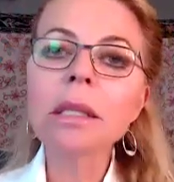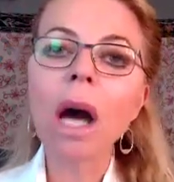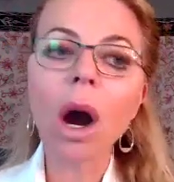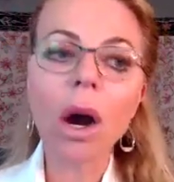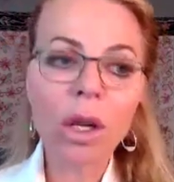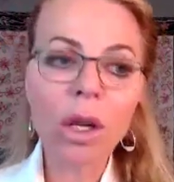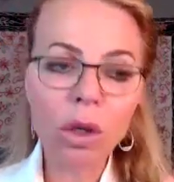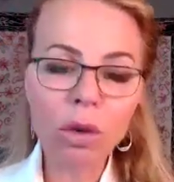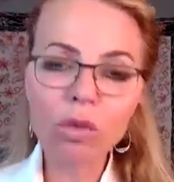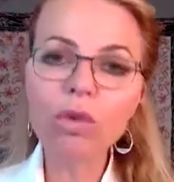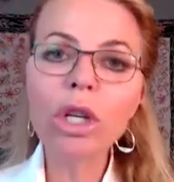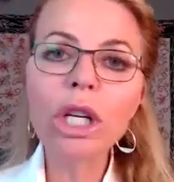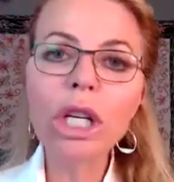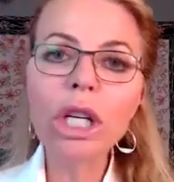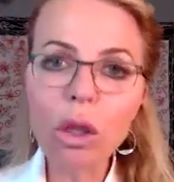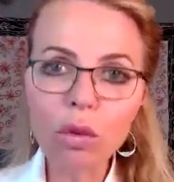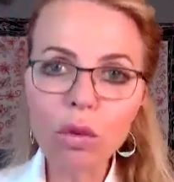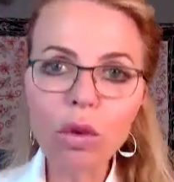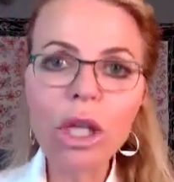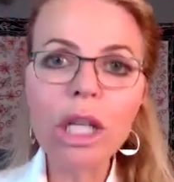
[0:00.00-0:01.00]
Are you
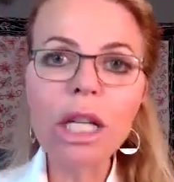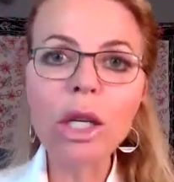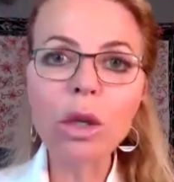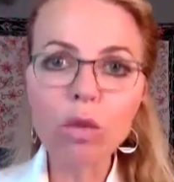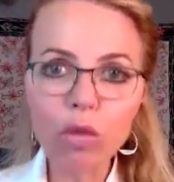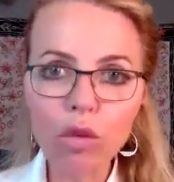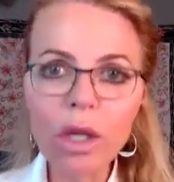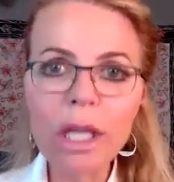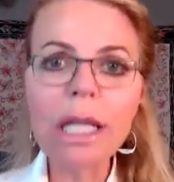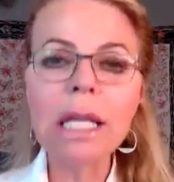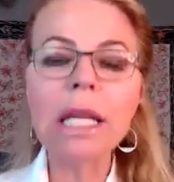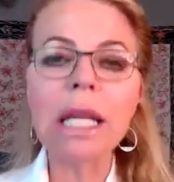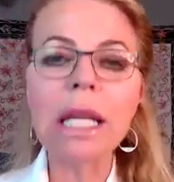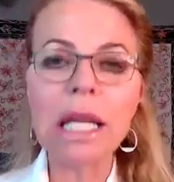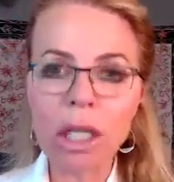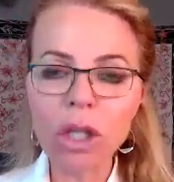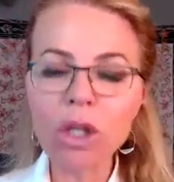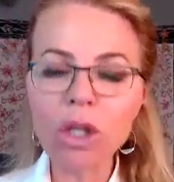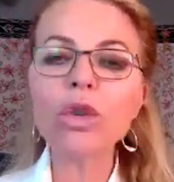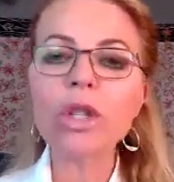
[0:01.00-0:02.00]
really, really, really
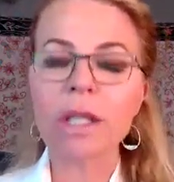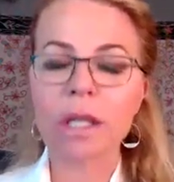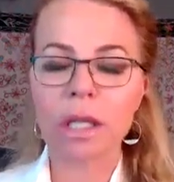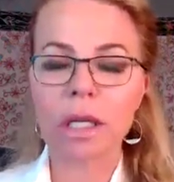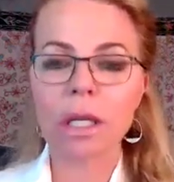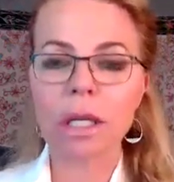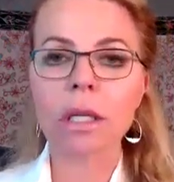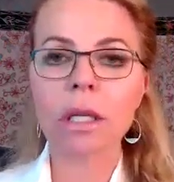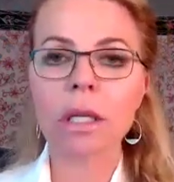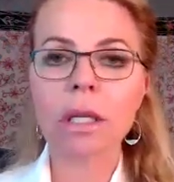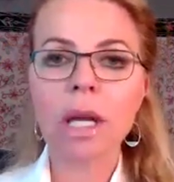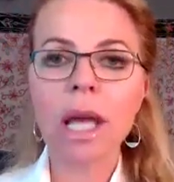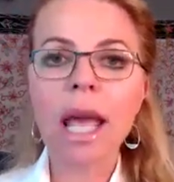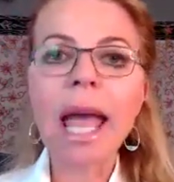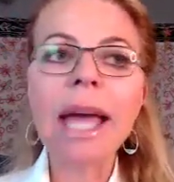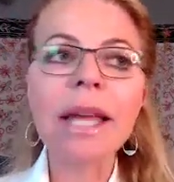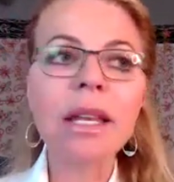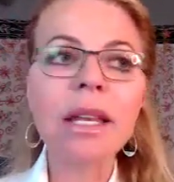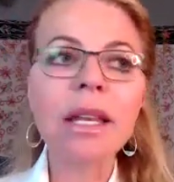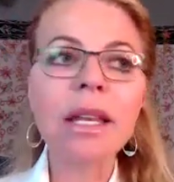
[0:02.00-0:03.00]
interested?
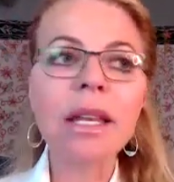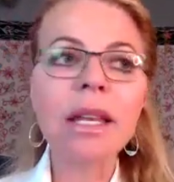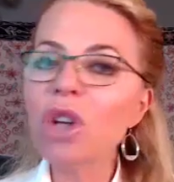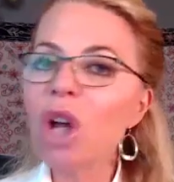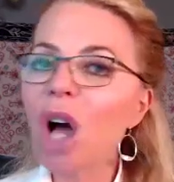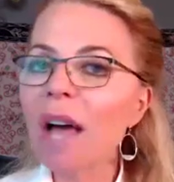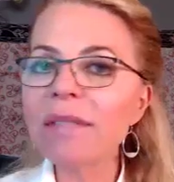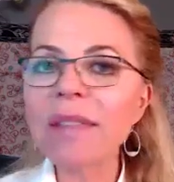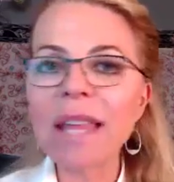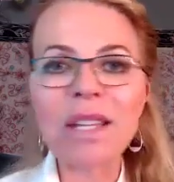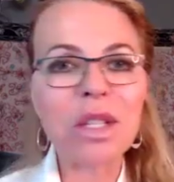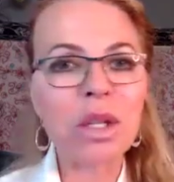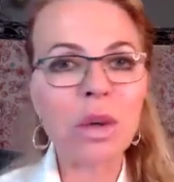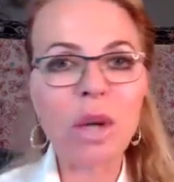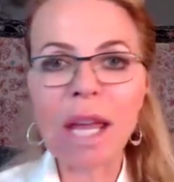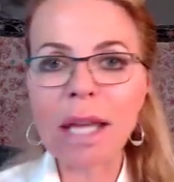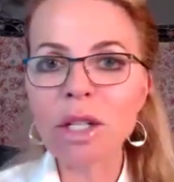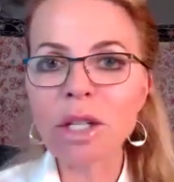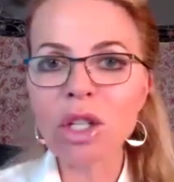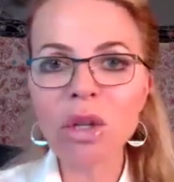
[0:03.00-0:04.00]
And if you're not, that's
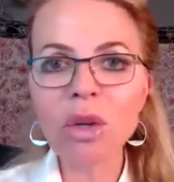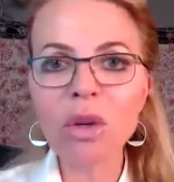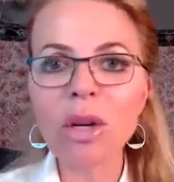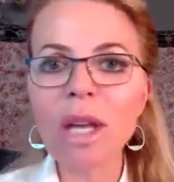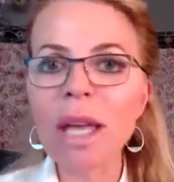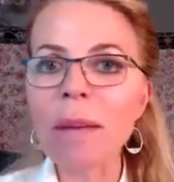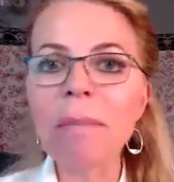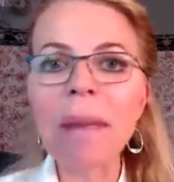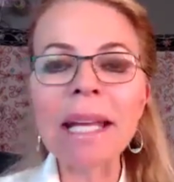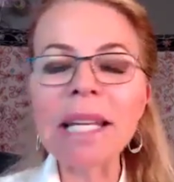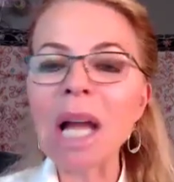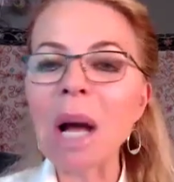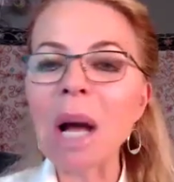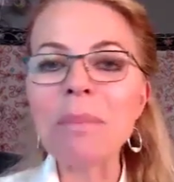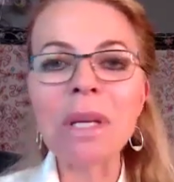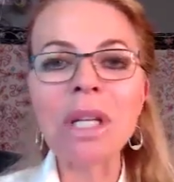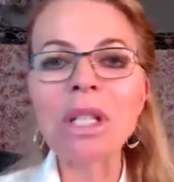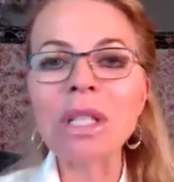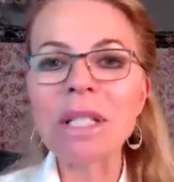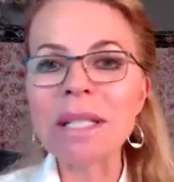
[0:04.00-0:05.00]
okay too. It might not
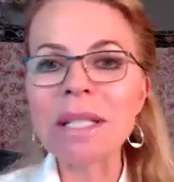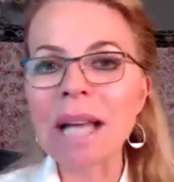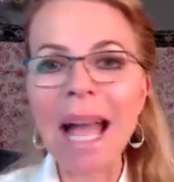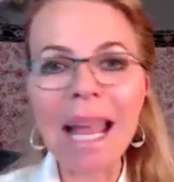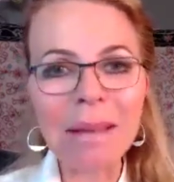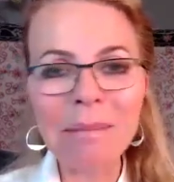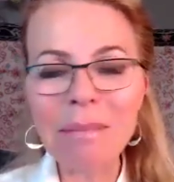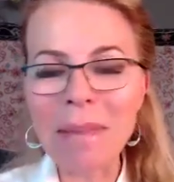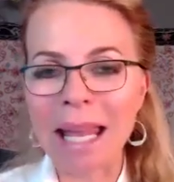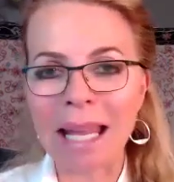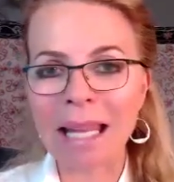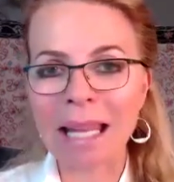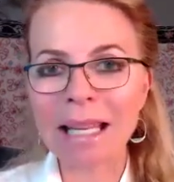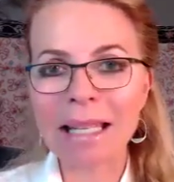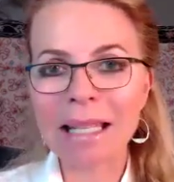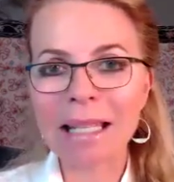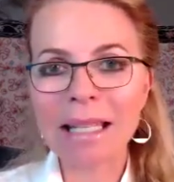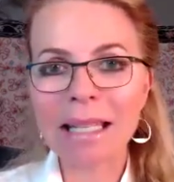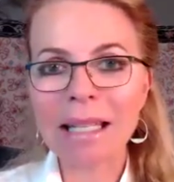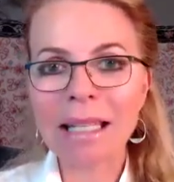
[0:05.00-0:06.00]
be good timing,
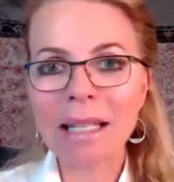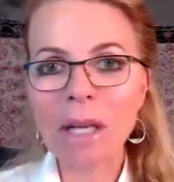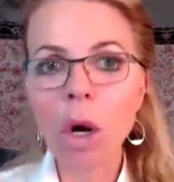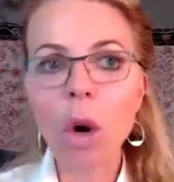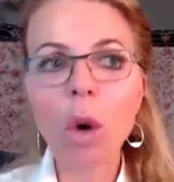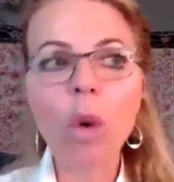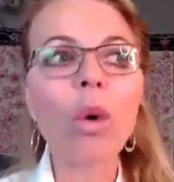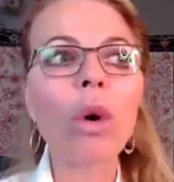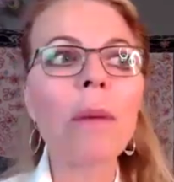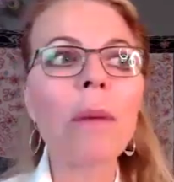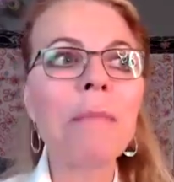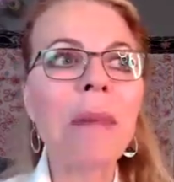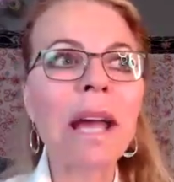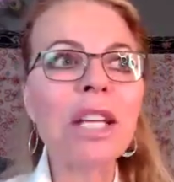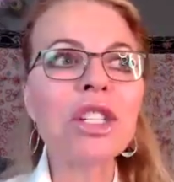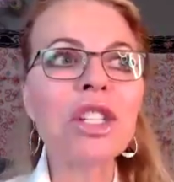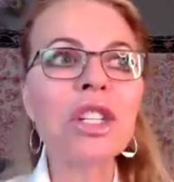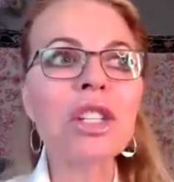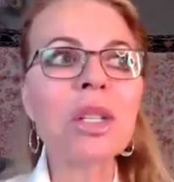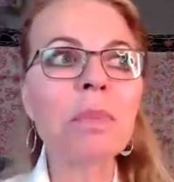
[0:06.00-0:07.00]
or it might
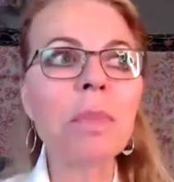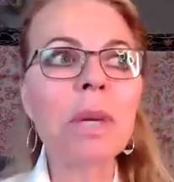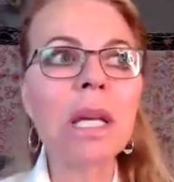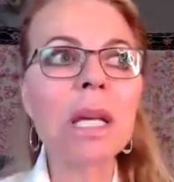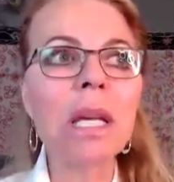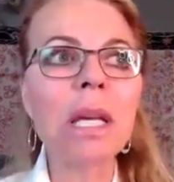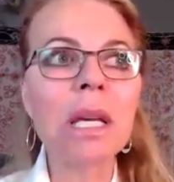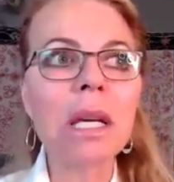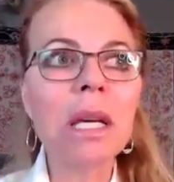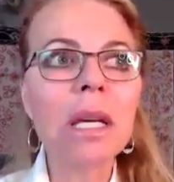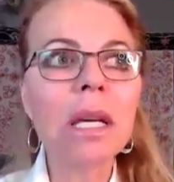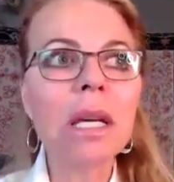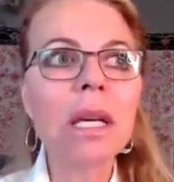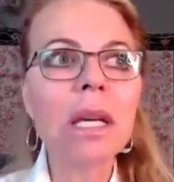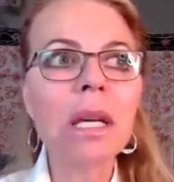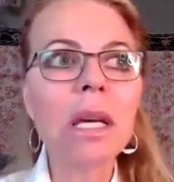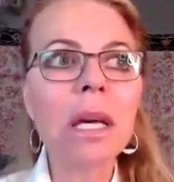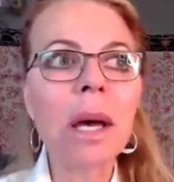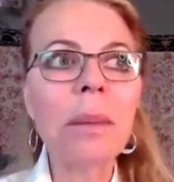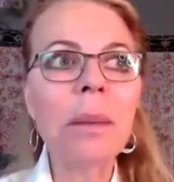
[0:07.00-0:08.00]
just be
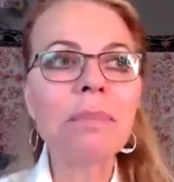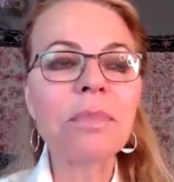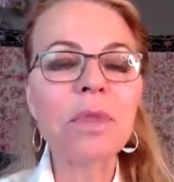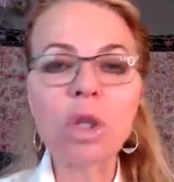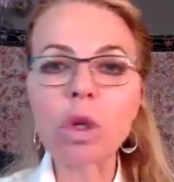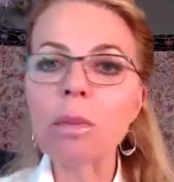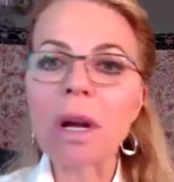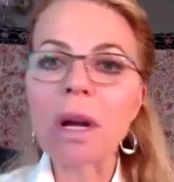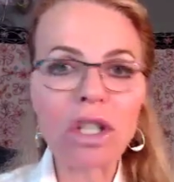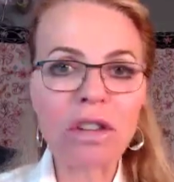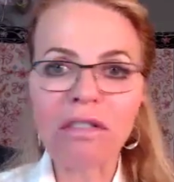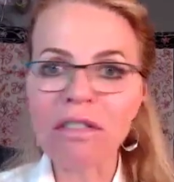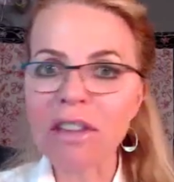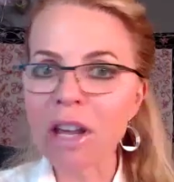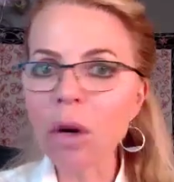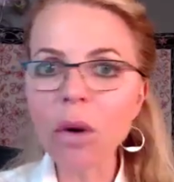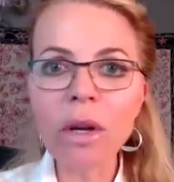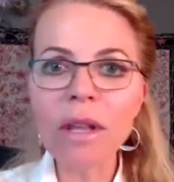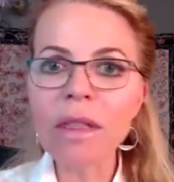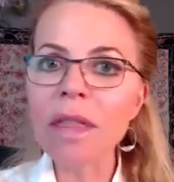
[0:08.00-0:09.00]
too much
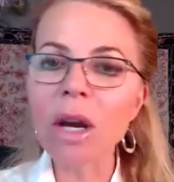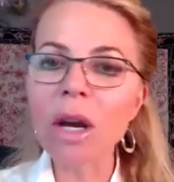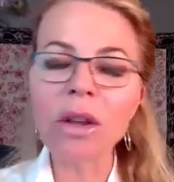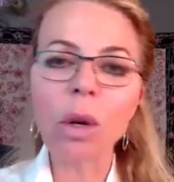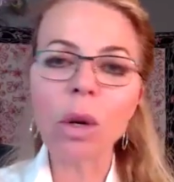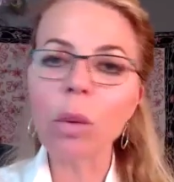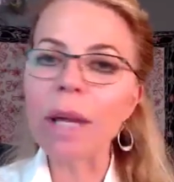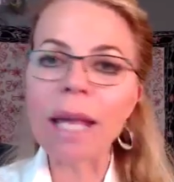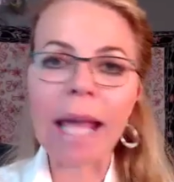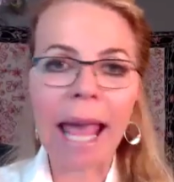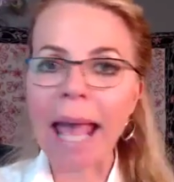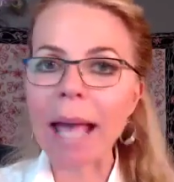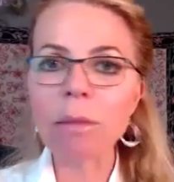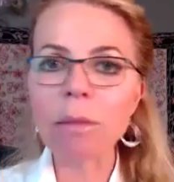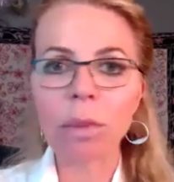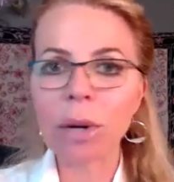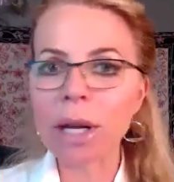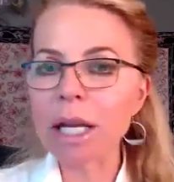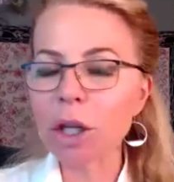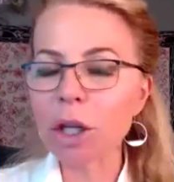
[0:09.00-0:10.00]
fear in there that we can't
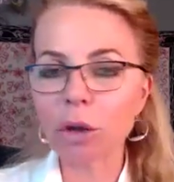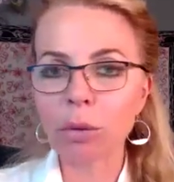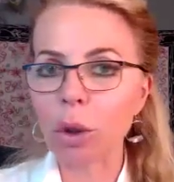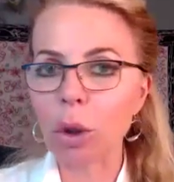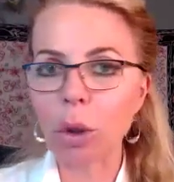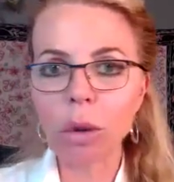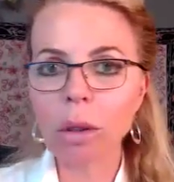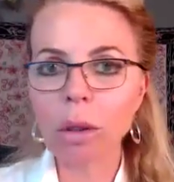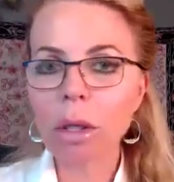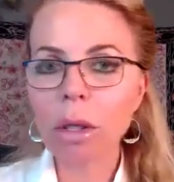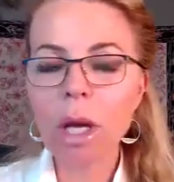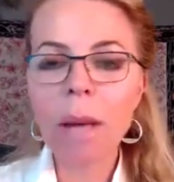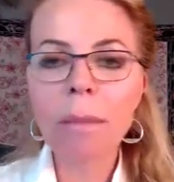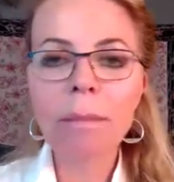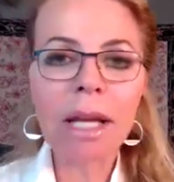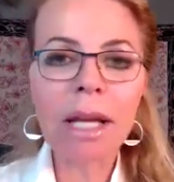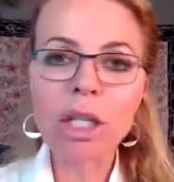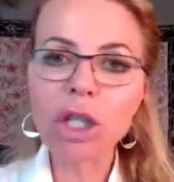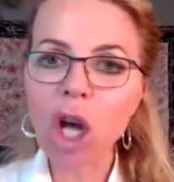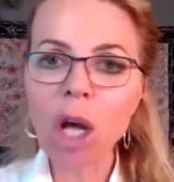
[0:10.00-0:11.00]
break through.
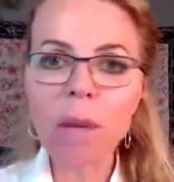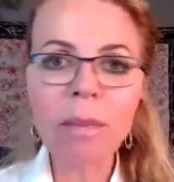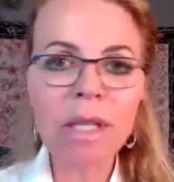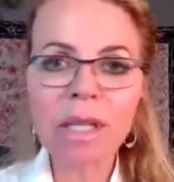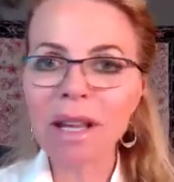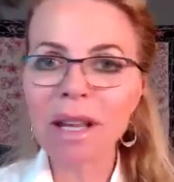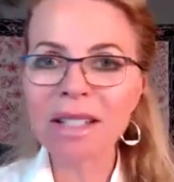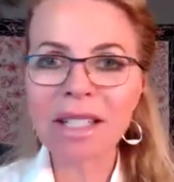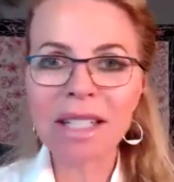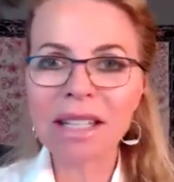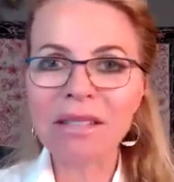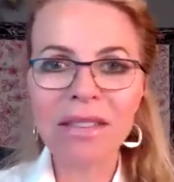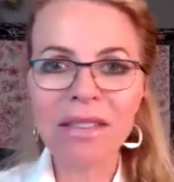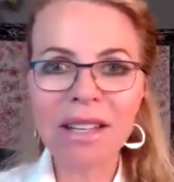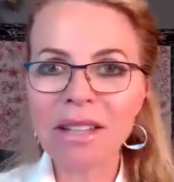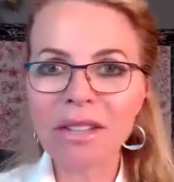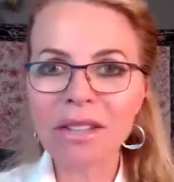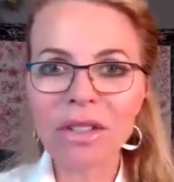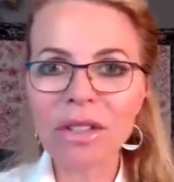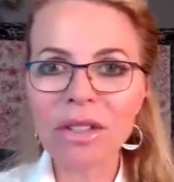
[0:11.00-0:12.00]
My job is not to
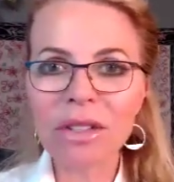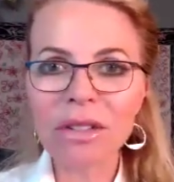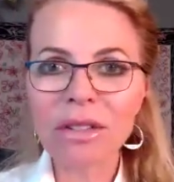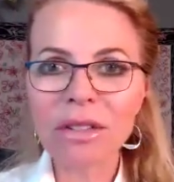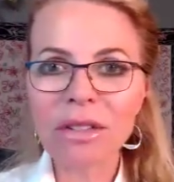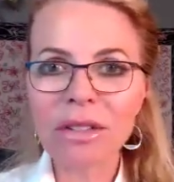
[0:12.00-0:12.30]
convince.